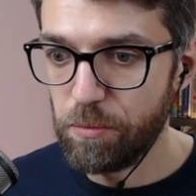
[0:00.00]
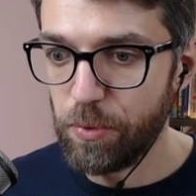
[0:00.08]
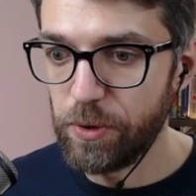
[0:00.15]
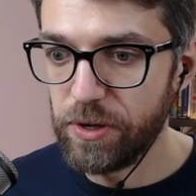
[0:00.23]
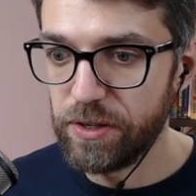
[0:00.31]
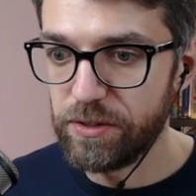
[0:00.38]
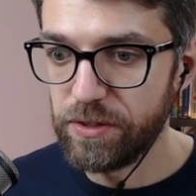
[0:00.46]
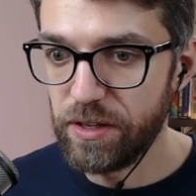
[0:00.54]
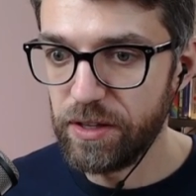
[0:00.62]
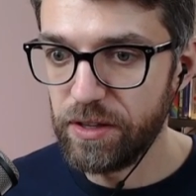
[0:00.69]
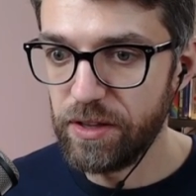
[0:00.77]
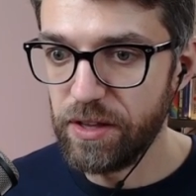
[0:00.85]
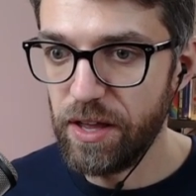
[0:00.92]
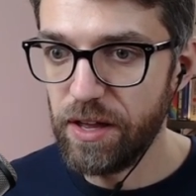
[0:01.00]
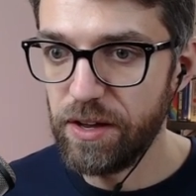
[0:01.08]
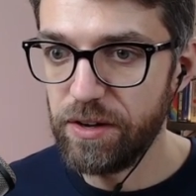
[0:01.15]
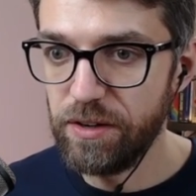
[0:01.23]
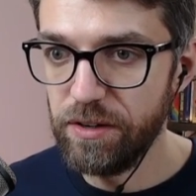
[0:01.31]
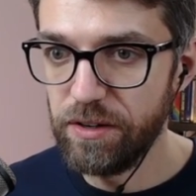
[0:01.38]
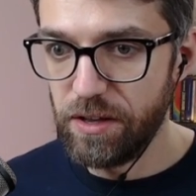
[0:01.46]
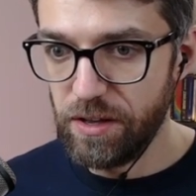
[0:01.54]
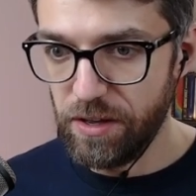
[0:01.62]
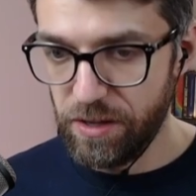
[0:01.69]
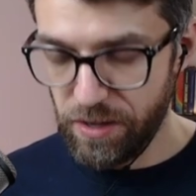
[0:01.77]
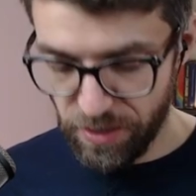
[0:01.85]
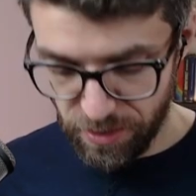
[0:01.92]
put it in there
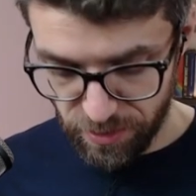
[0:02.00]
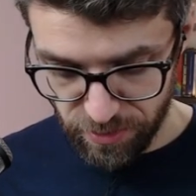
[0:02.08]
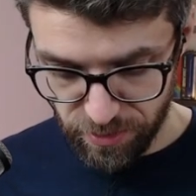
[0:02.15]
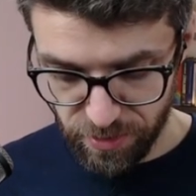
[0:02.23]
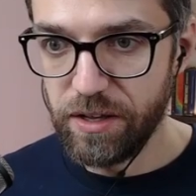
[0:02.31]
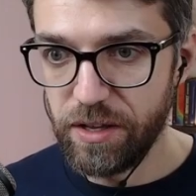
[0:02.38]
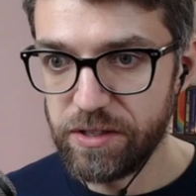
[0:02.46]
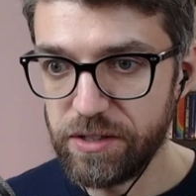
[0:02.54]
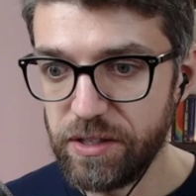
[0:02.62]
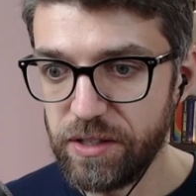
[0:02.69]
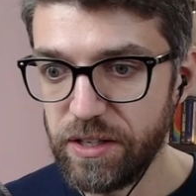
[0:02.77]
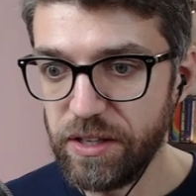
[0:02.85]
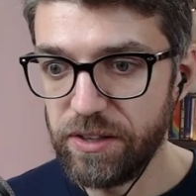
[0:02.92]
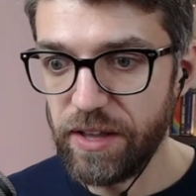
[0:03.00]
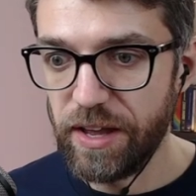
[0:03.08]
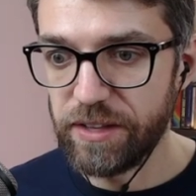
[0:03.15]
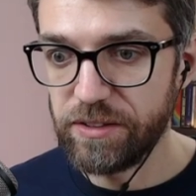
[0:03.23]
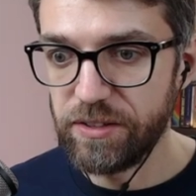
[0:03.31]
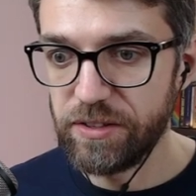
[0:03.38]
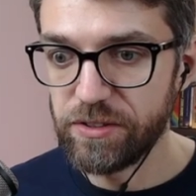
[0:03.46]
and let's delete that.